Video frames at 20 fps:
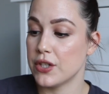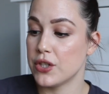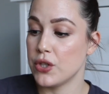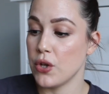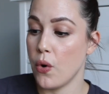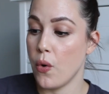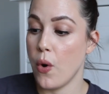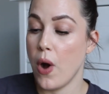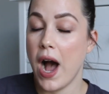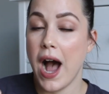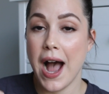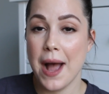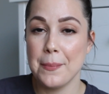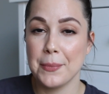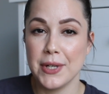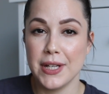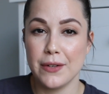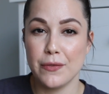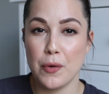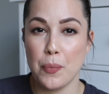So
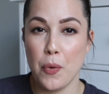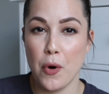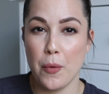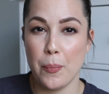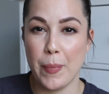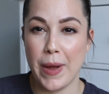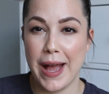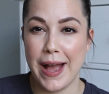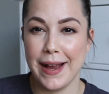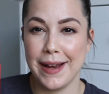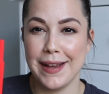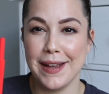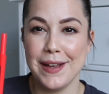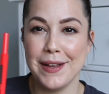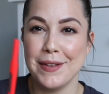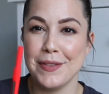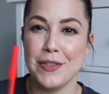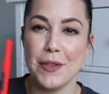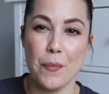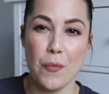I'm going to report back
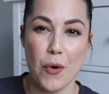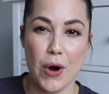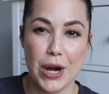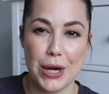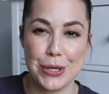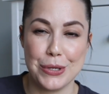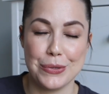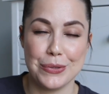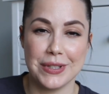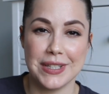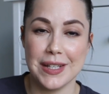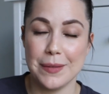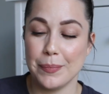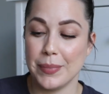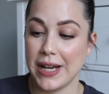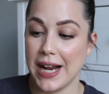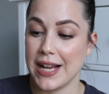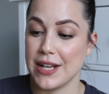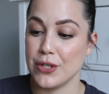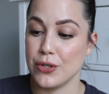the more I use it,
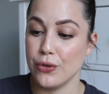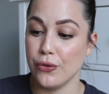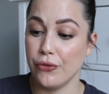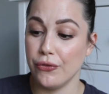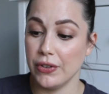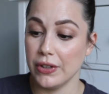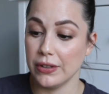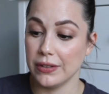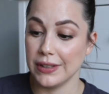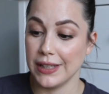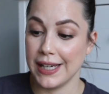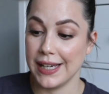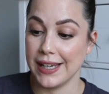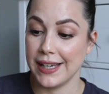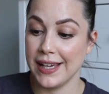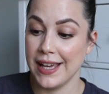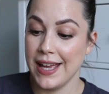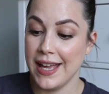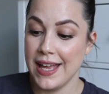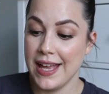but I do feel
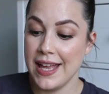like